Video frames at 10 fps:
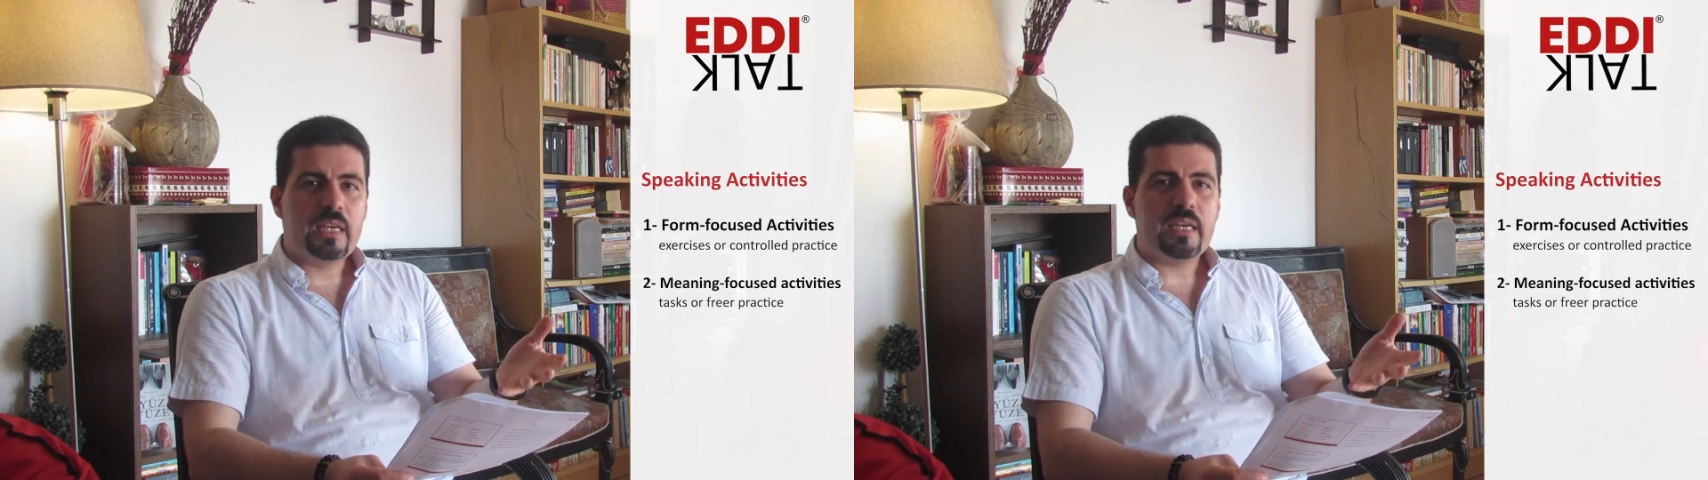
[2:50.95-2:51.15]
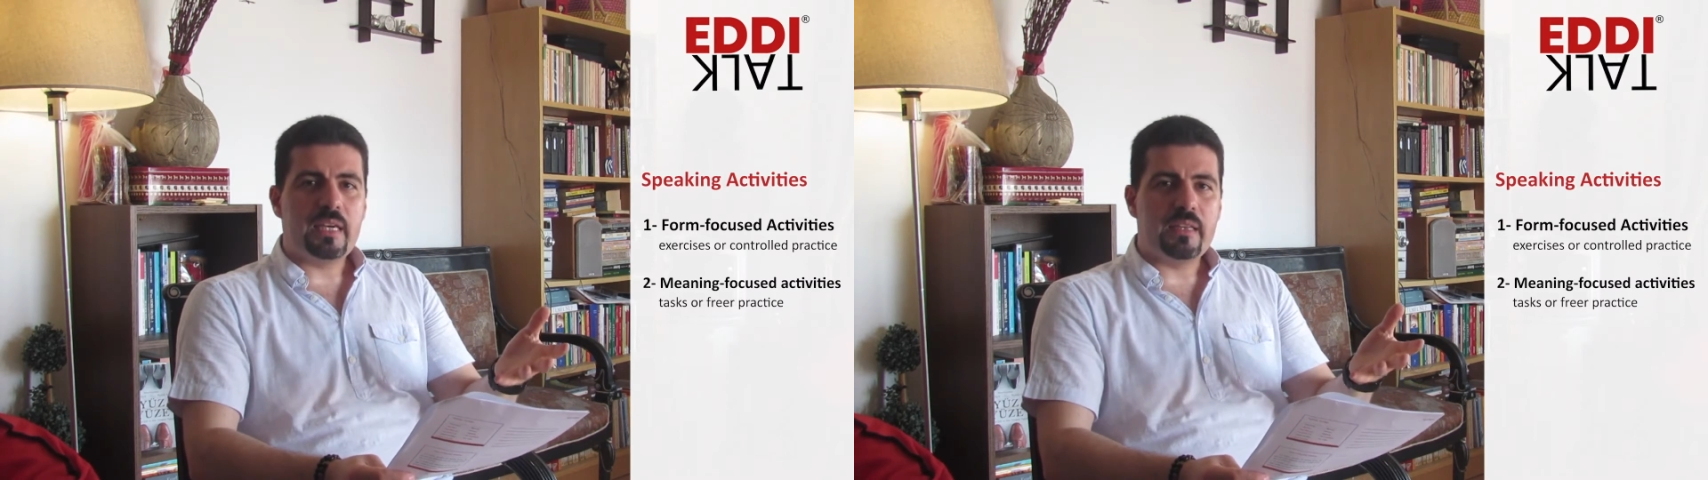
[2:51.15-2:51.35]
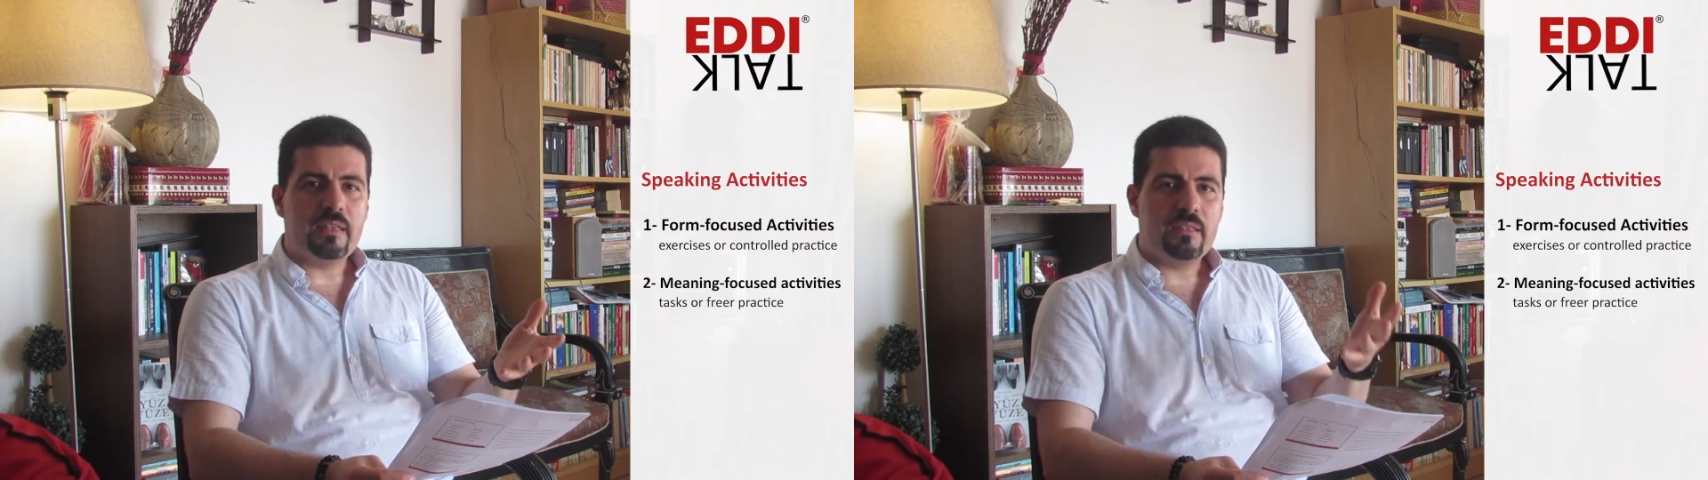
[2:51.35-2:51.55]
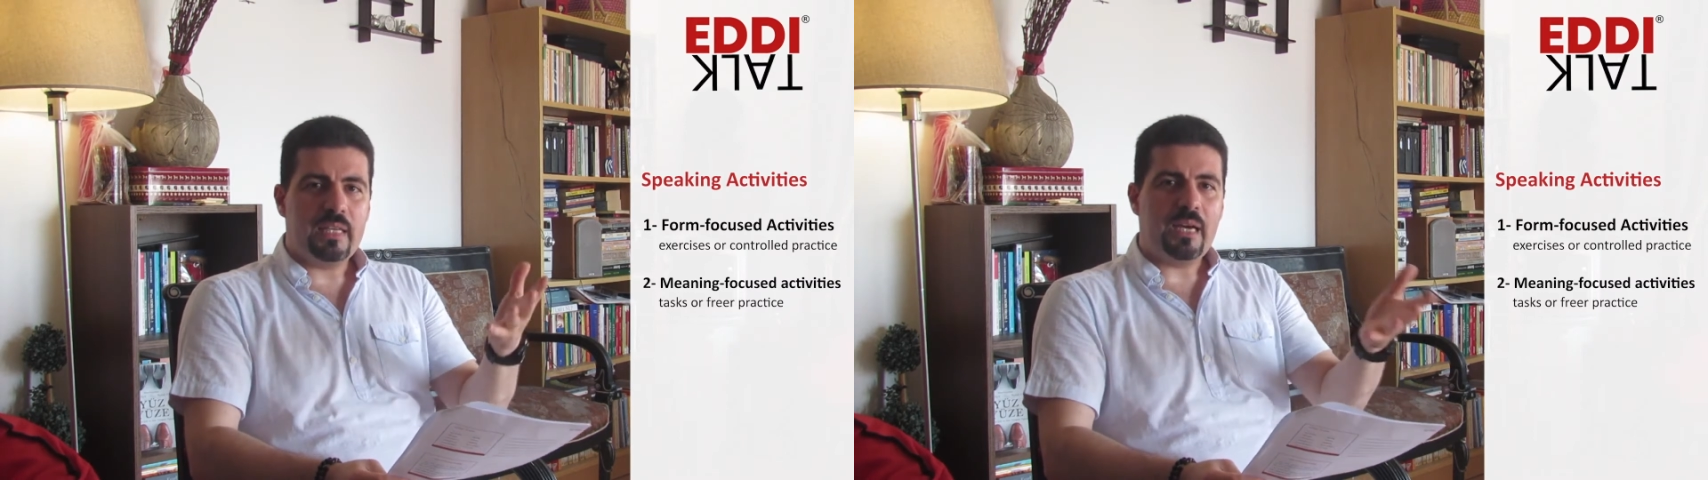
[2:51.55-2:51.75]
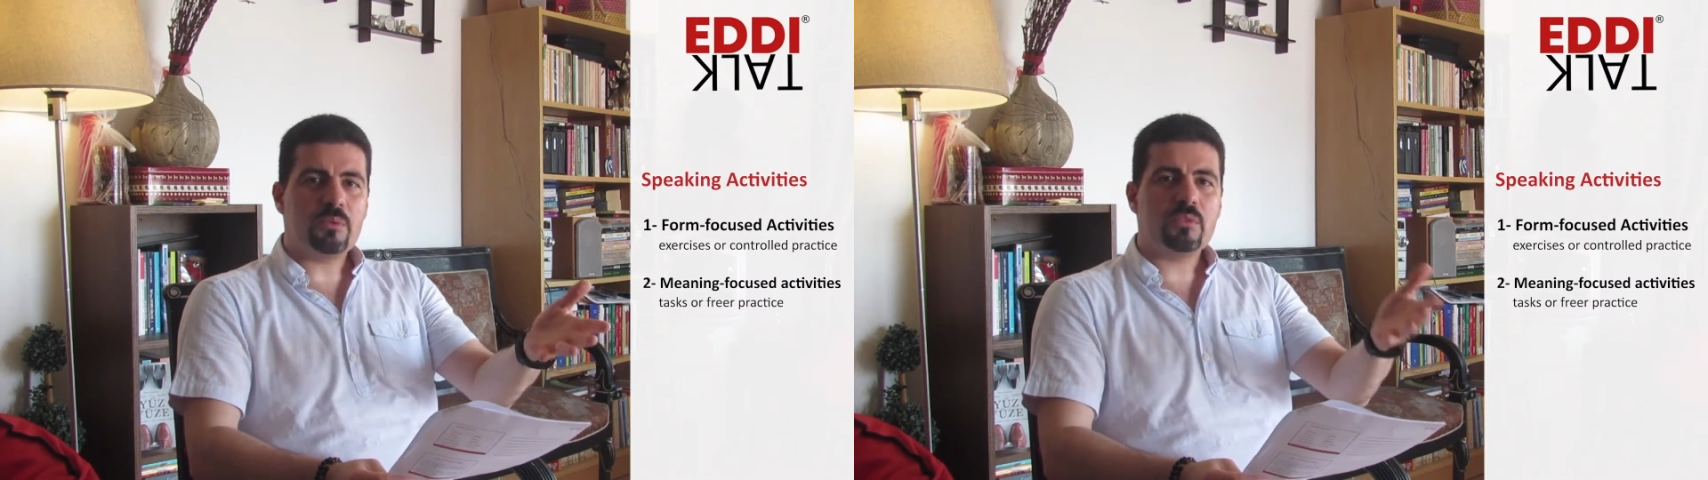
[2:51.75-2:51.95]
and then the
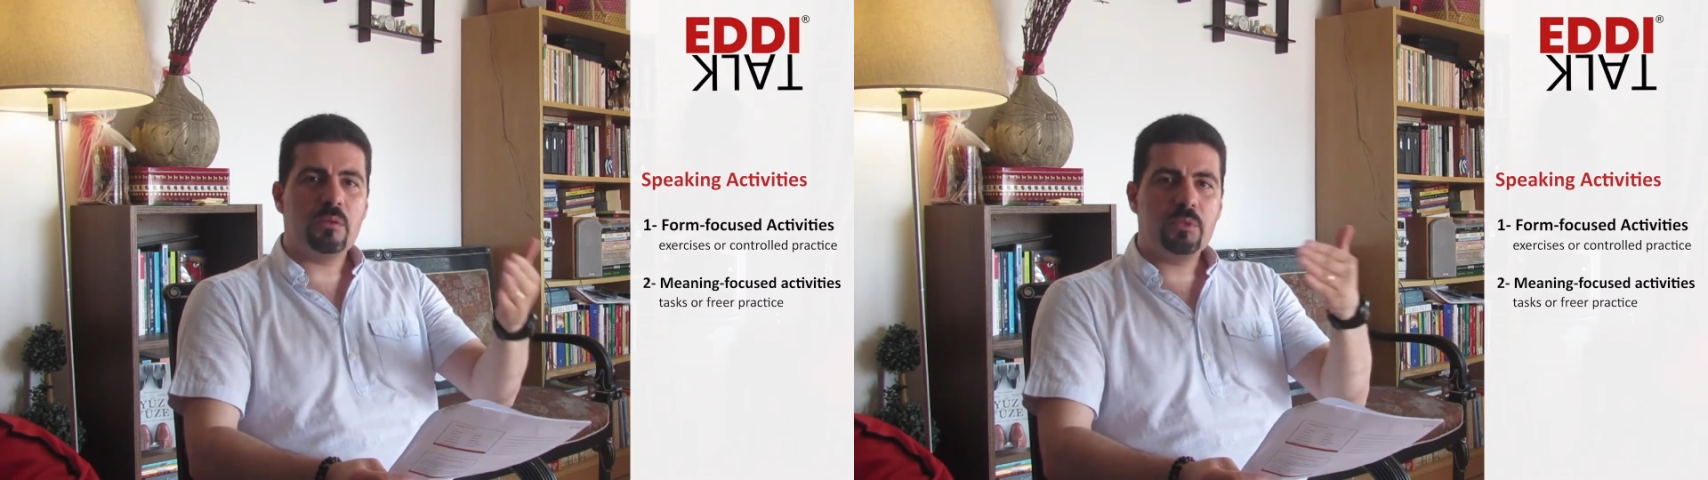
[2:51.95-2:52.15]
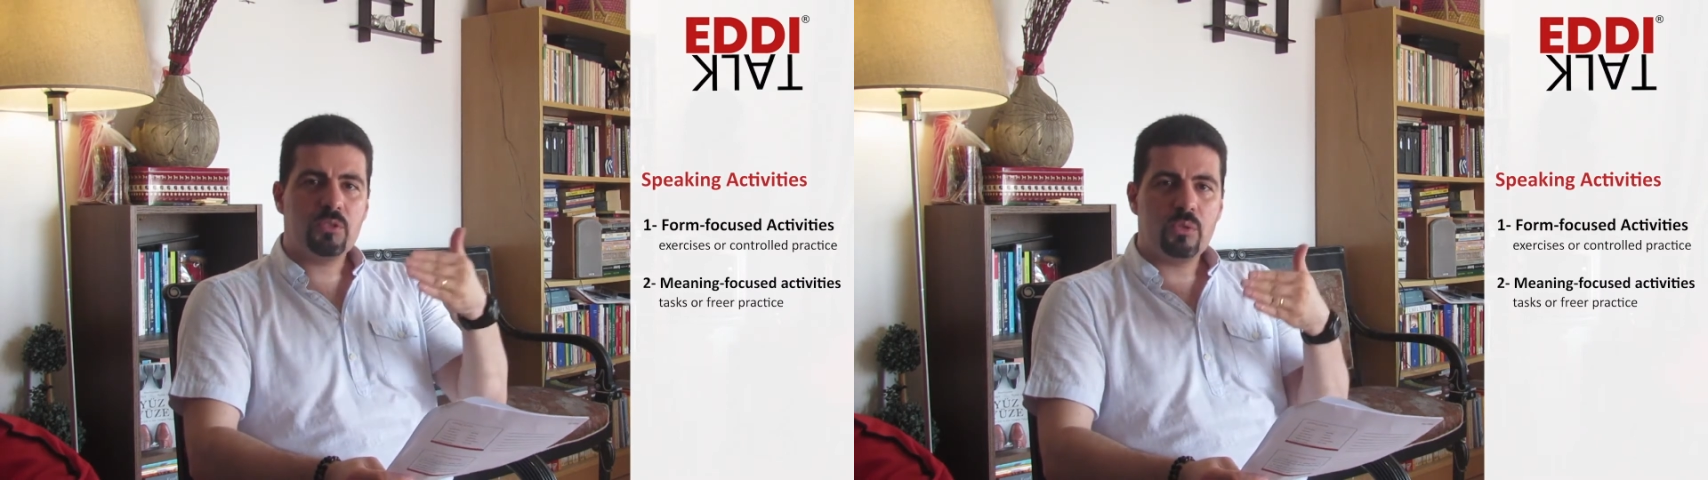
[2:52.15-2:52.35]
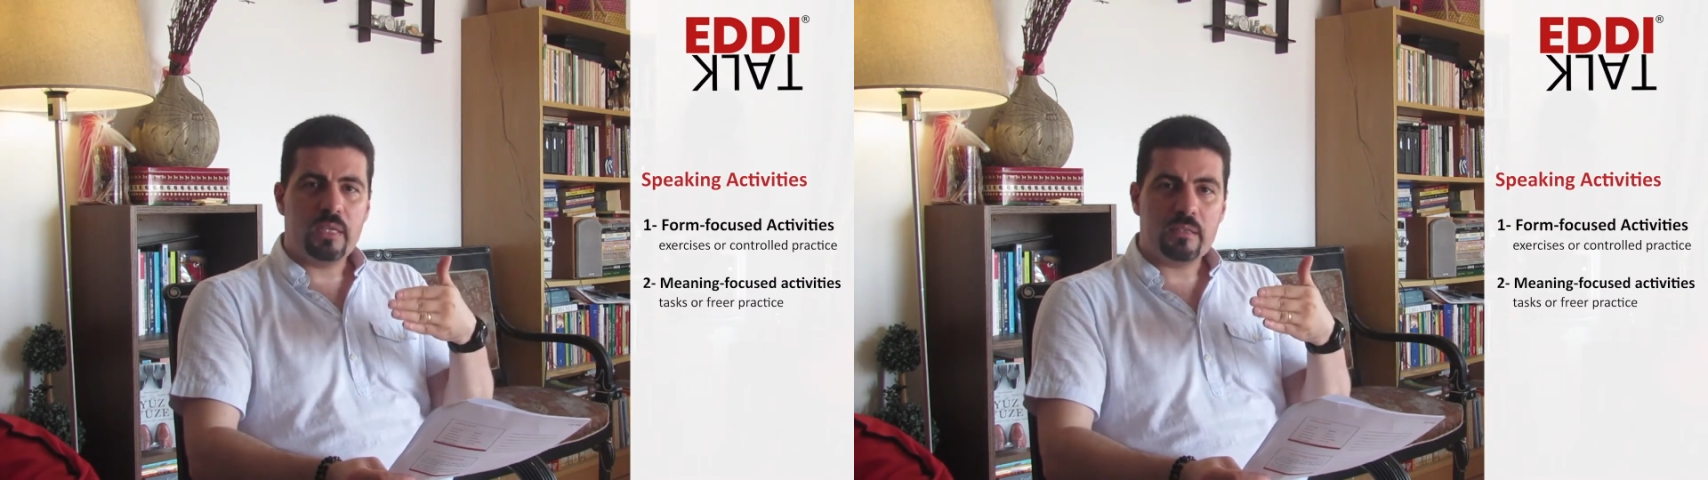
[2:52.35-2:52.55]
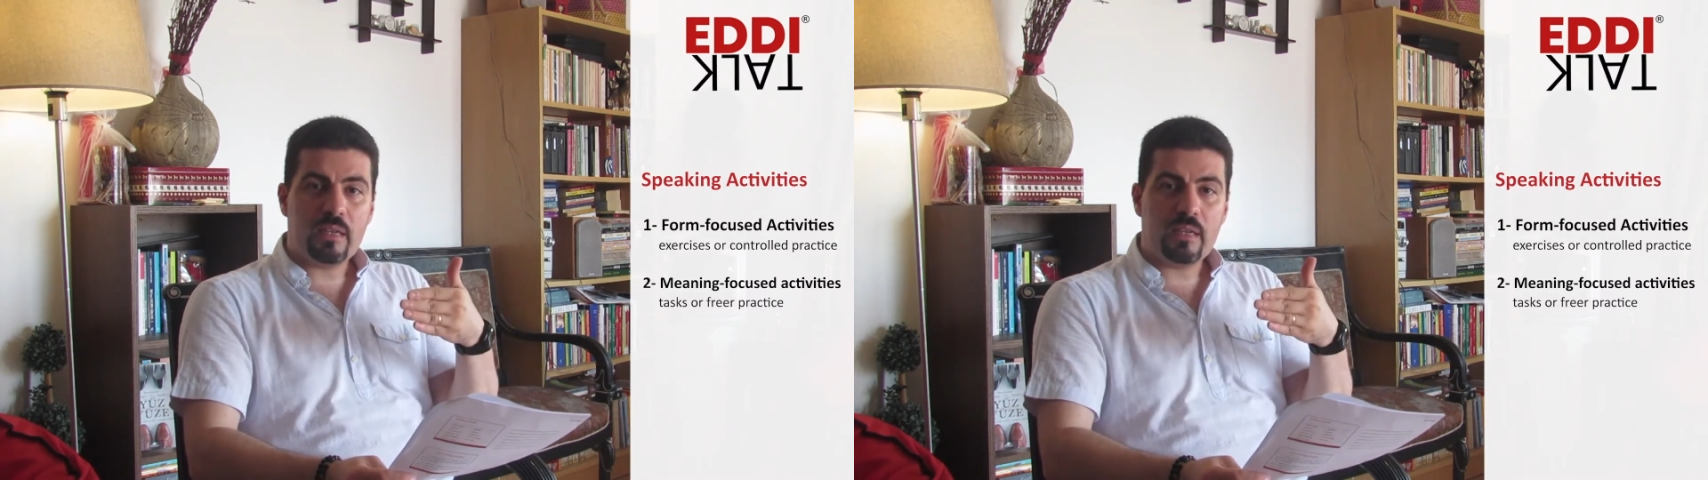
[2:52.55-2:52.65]
outcome is quite